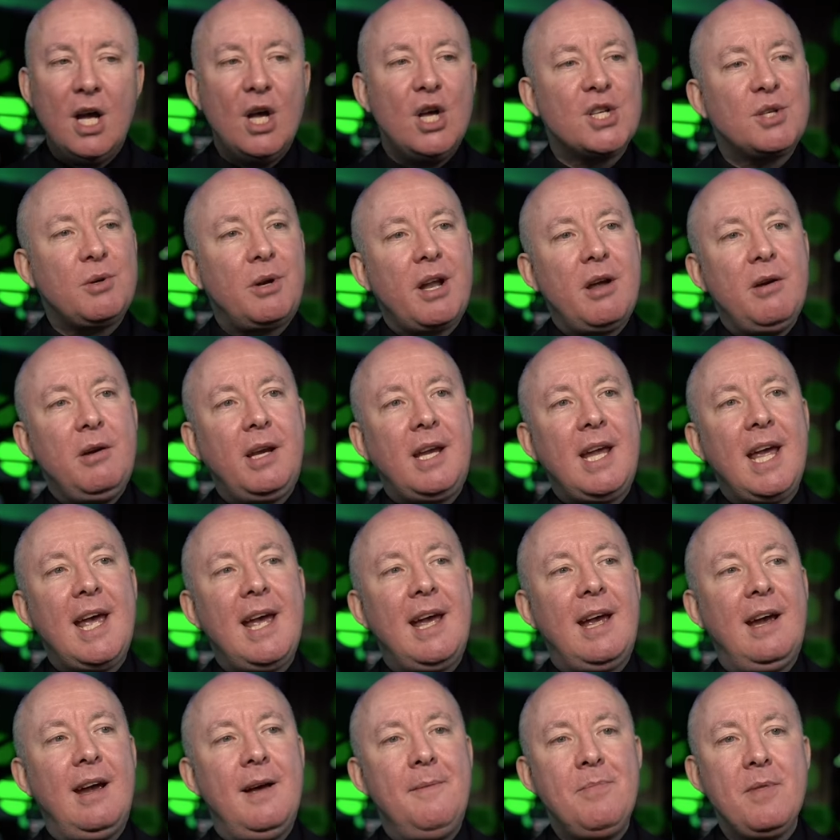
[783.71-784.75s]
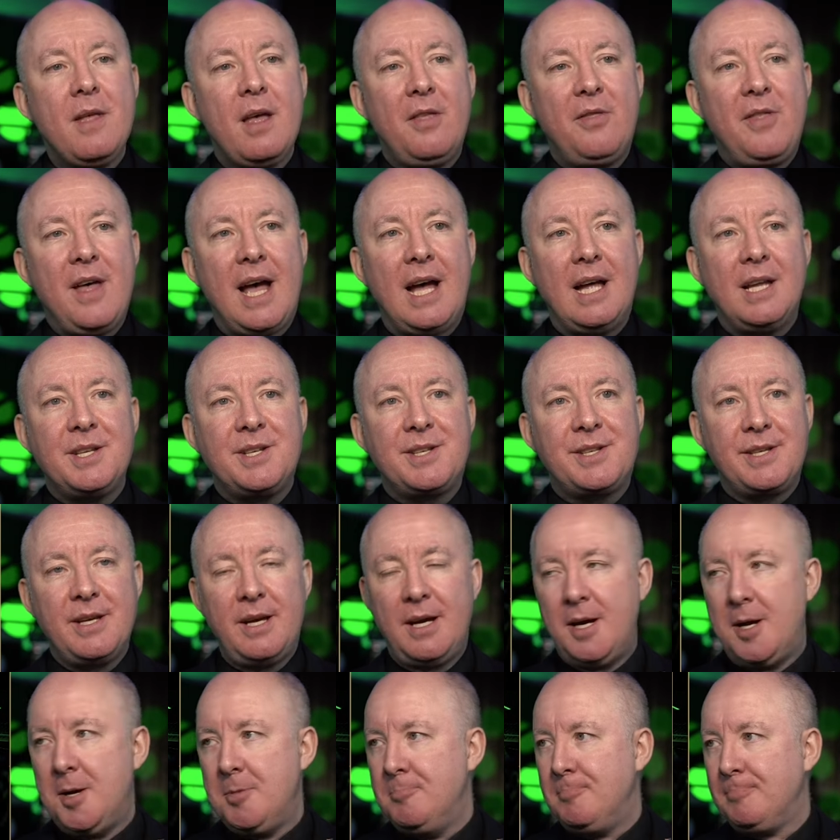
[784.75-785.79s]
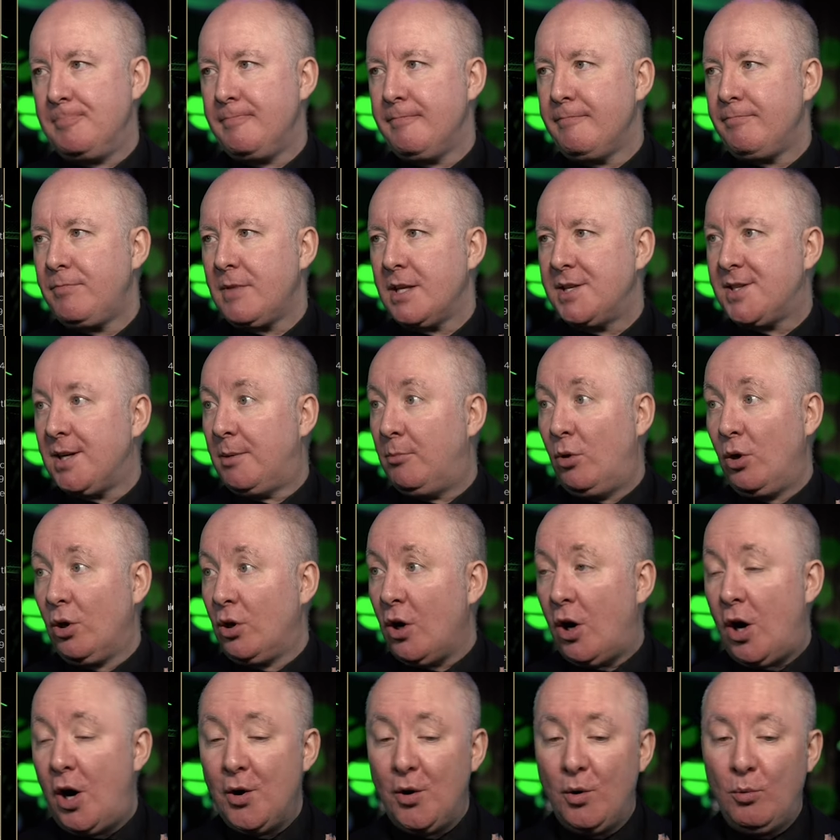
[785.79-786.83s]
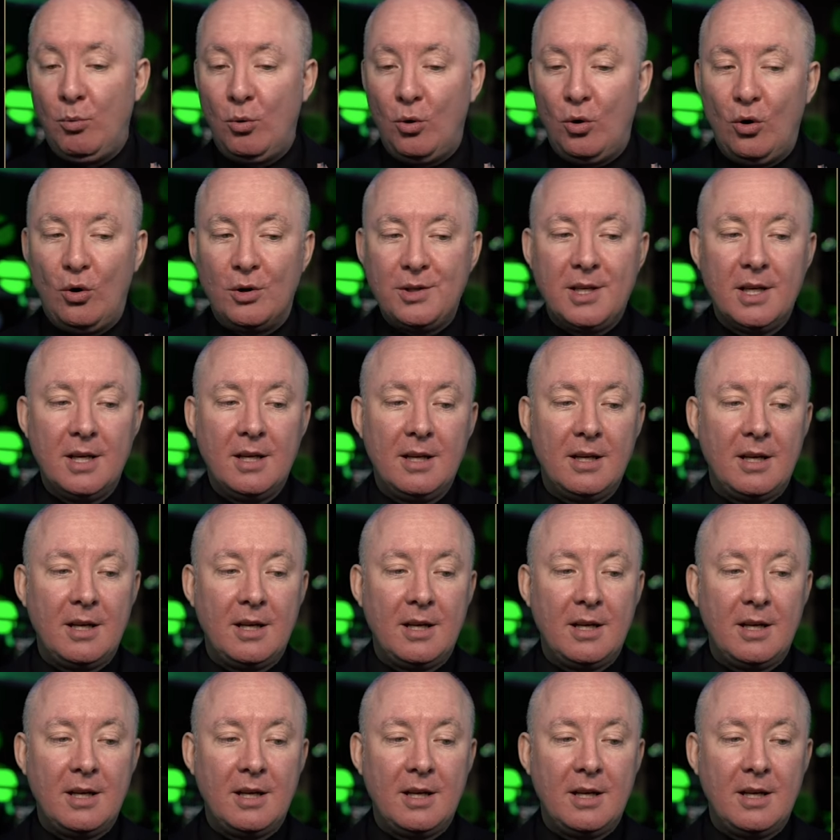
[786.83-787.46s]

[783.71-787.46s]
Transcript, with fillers: So I don't care that someone got an award.